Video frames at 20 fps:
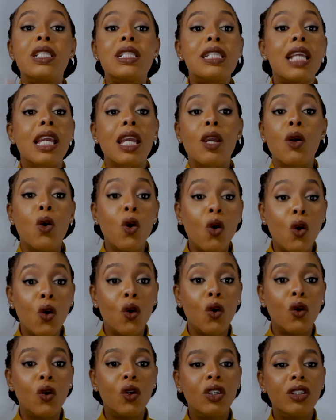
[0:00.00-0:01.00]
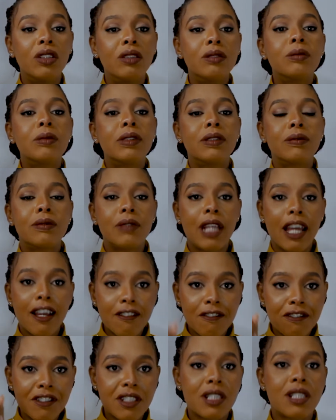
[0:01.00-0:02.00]
say, "Oh,
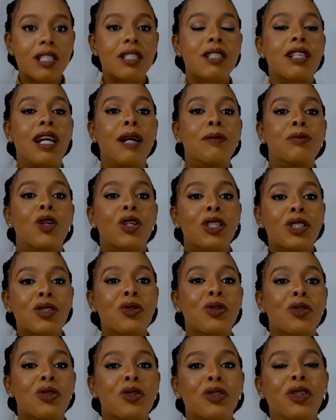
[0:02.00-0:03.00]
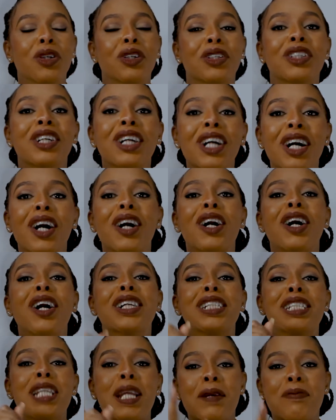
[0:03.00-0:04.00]
Elvis, I'm talking to you."
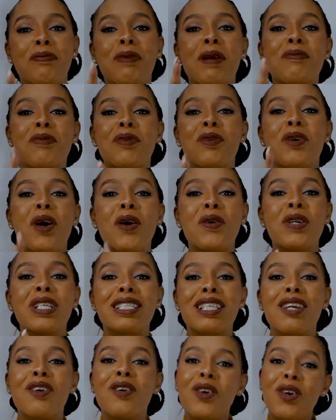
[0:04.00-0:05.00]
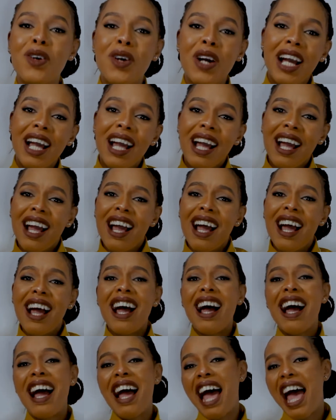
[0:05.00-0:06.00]
The people who always say, "Oh,
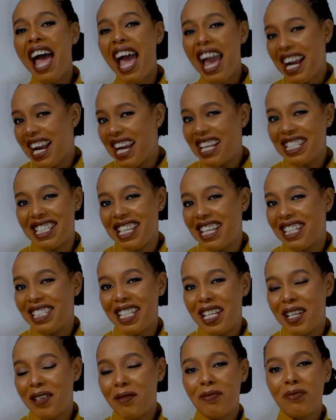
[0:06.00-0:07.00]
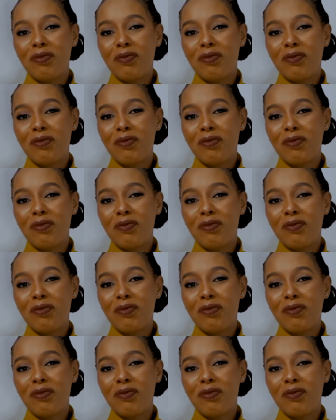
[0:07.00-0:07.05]
I can't tell them."